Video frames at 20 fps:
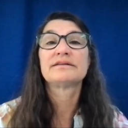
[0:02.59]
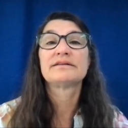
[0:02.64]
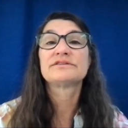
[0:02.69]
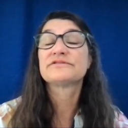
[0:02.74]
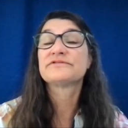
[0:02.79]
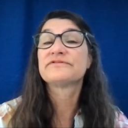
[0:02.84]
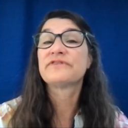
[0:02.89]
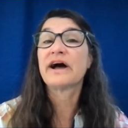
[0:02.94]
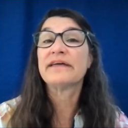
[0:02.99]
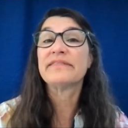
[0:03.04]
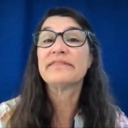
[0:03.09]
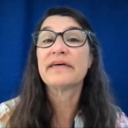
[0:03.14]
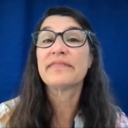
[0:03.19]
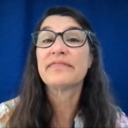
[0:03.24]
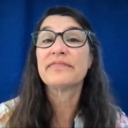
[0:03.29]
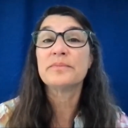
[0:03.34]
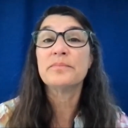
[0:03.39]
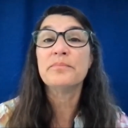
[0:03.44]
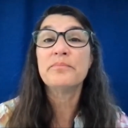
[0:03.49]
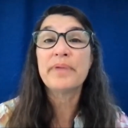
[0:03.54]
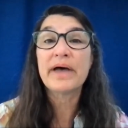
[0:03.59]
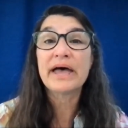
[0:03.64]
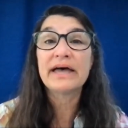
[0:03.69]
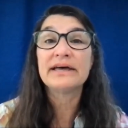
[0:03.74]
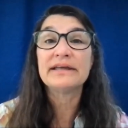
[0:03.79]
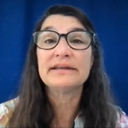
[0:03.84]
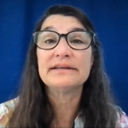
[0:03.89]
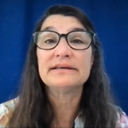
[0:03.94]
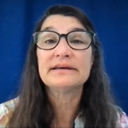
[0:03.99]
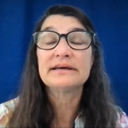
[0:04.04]
to find that the
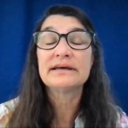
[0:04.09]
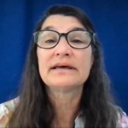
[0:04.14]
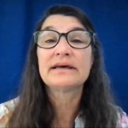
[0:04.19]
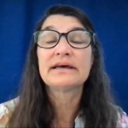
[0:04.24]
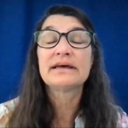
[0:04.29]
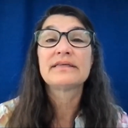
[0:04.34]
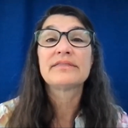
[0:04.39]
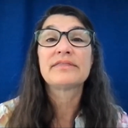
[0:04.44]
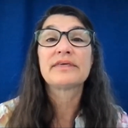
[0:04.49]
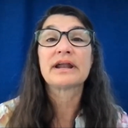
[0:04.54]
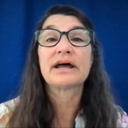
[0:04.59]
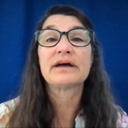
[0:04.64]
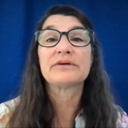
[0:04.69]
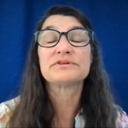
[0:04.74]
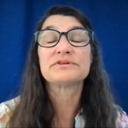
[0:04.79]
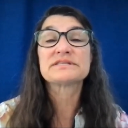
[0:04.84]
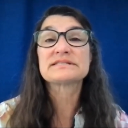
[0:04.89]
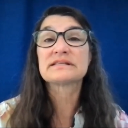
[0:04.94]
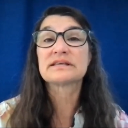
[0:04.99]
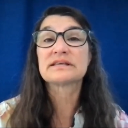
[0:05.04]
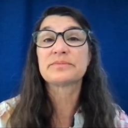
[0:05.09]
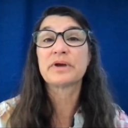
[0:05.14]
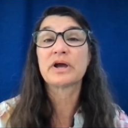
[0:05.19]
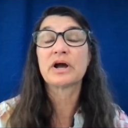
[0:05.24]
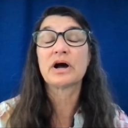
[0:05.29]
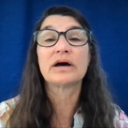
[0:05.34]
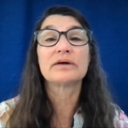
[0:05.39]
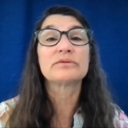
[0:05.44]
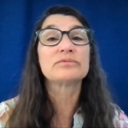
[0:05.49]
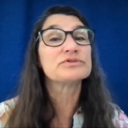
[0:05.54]
bed that I was sleeping
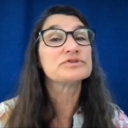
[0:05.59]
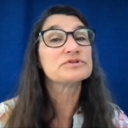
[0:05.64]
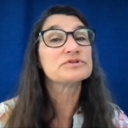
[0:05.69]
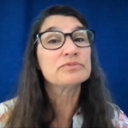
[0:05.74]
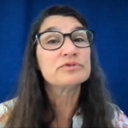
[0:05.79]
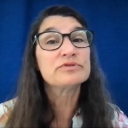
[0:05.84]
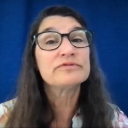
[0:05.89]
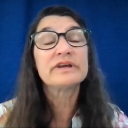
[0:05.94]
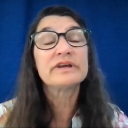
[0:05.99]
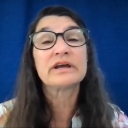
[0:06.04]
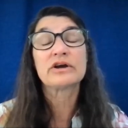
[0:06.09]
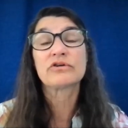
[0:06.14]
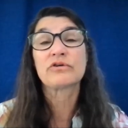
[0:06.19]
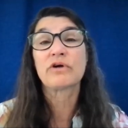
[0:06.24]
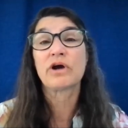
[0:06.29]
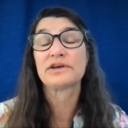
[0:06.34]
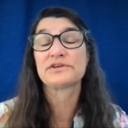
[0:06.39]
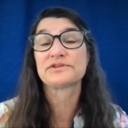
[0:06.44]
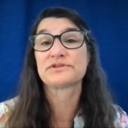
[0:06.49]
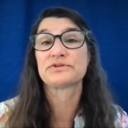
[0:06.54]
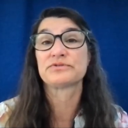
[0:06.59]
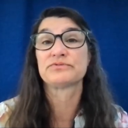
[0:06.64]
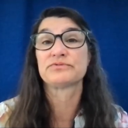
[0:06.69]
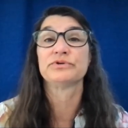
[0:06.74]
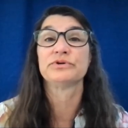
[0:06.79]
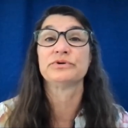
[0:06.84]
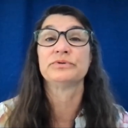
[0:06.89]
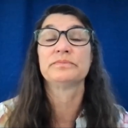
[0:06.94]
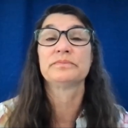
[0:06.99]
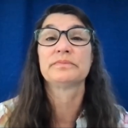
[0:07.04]
on was moving across the
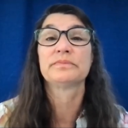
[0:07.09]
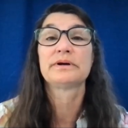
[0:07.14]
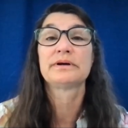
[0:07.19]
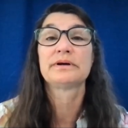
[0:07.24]
room.